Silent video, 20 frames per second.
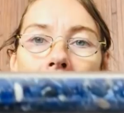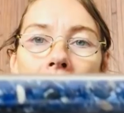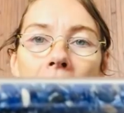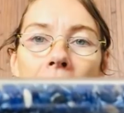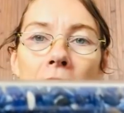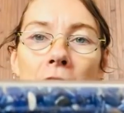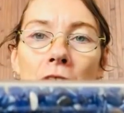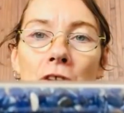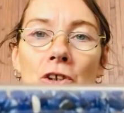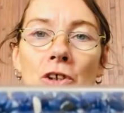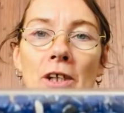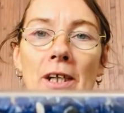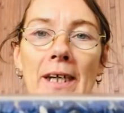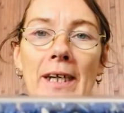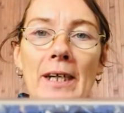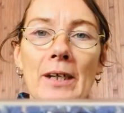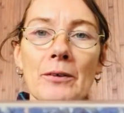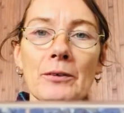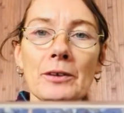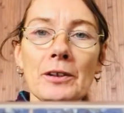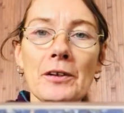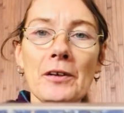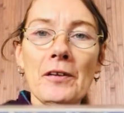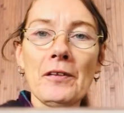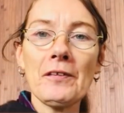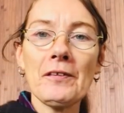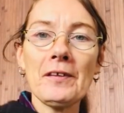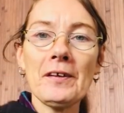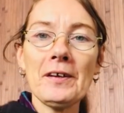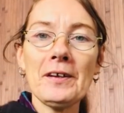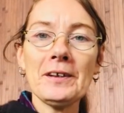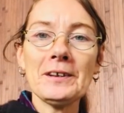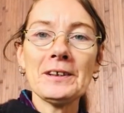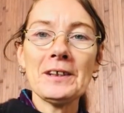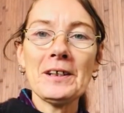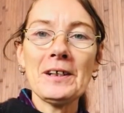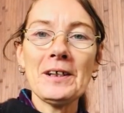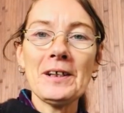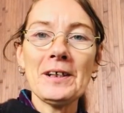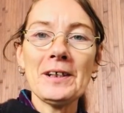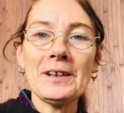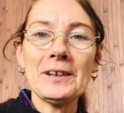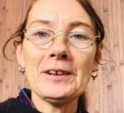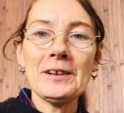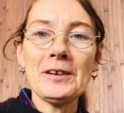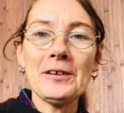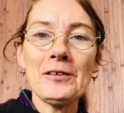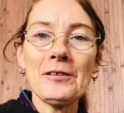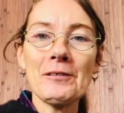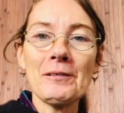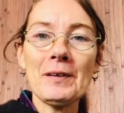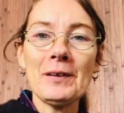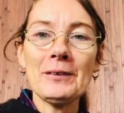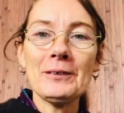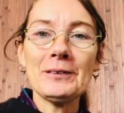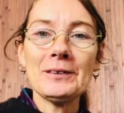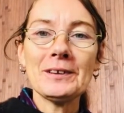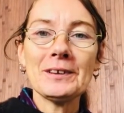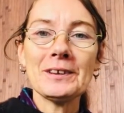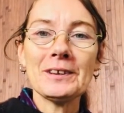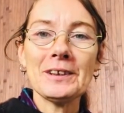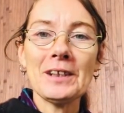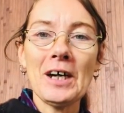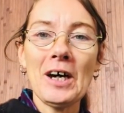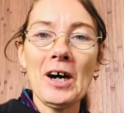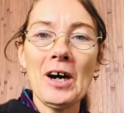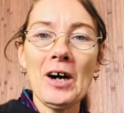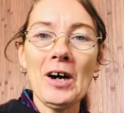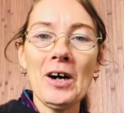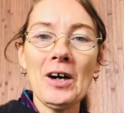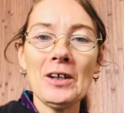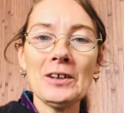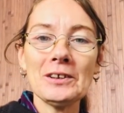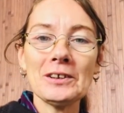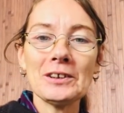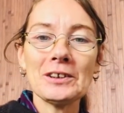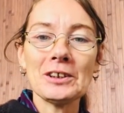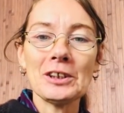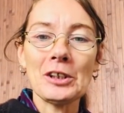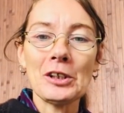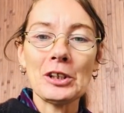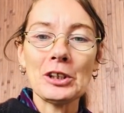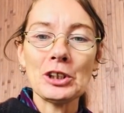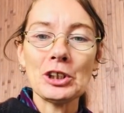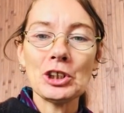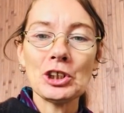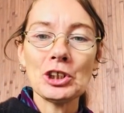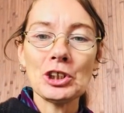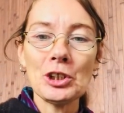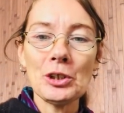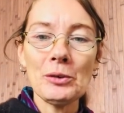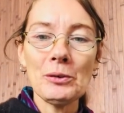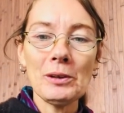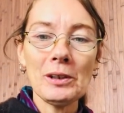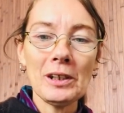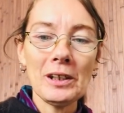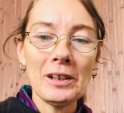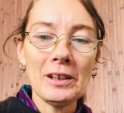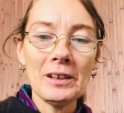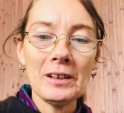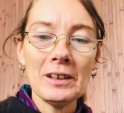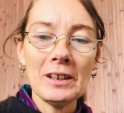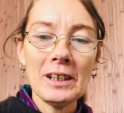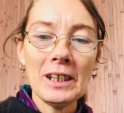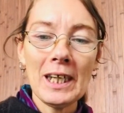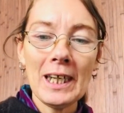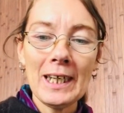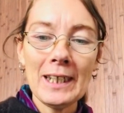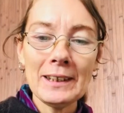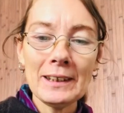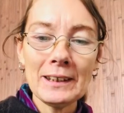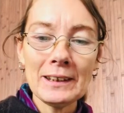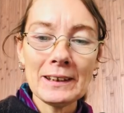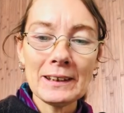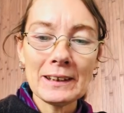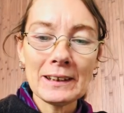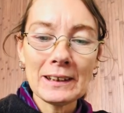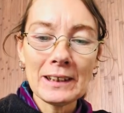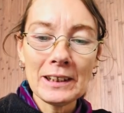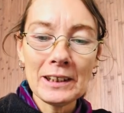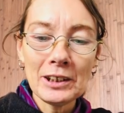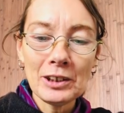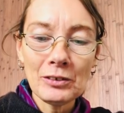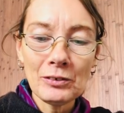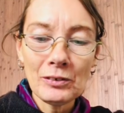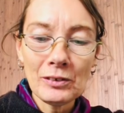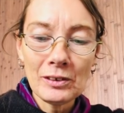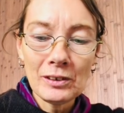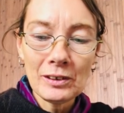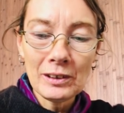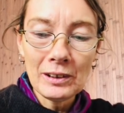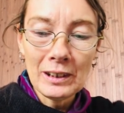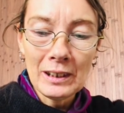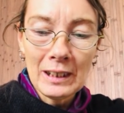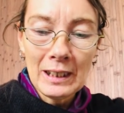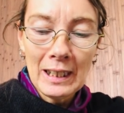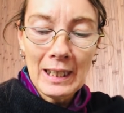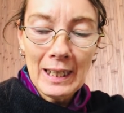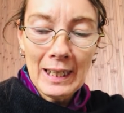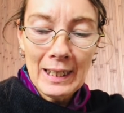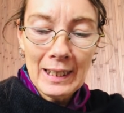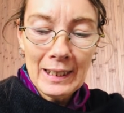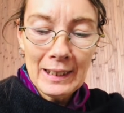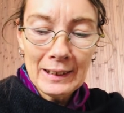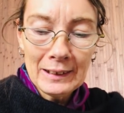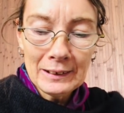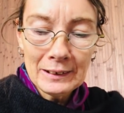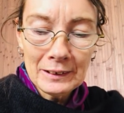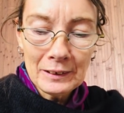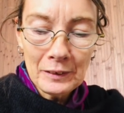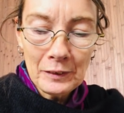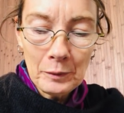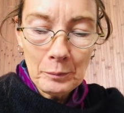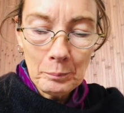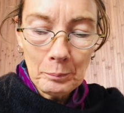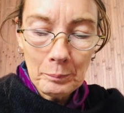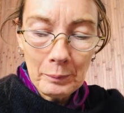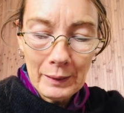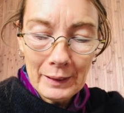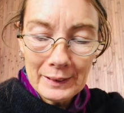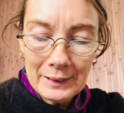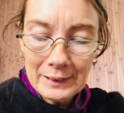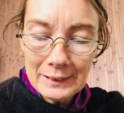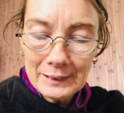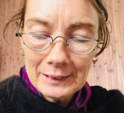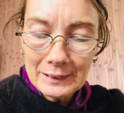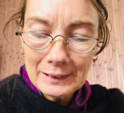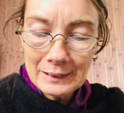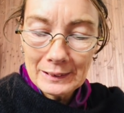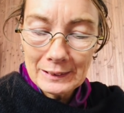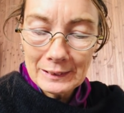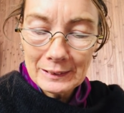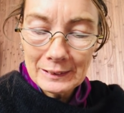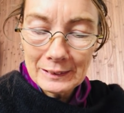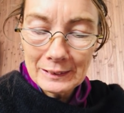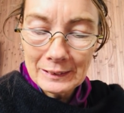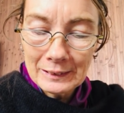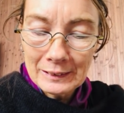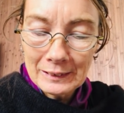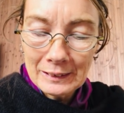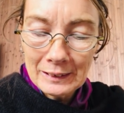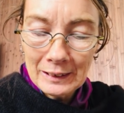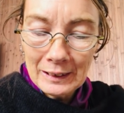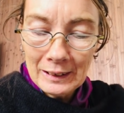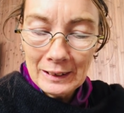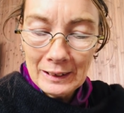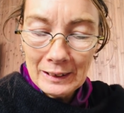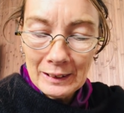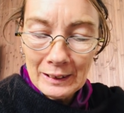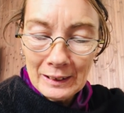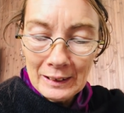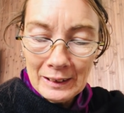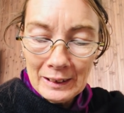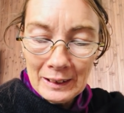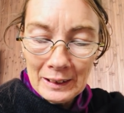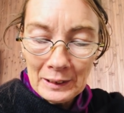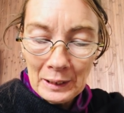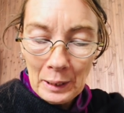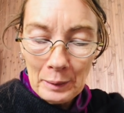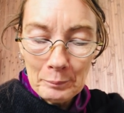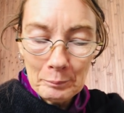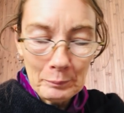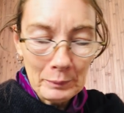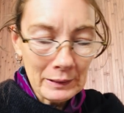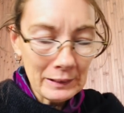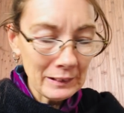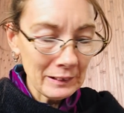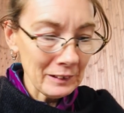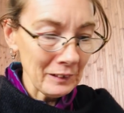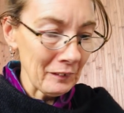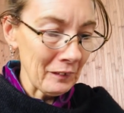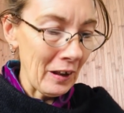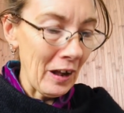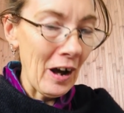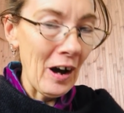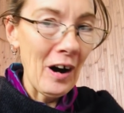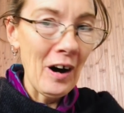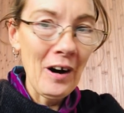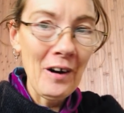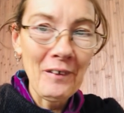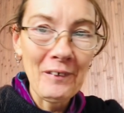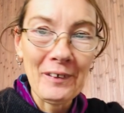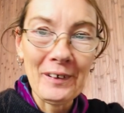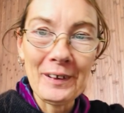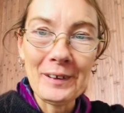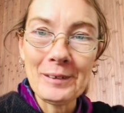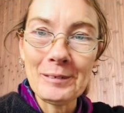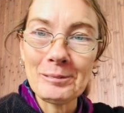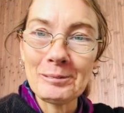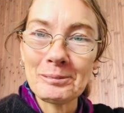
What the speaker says: and the crown, and the third eye, and the throat, and the heart, and the solar, and the sacral, and the base. And I missed the hara.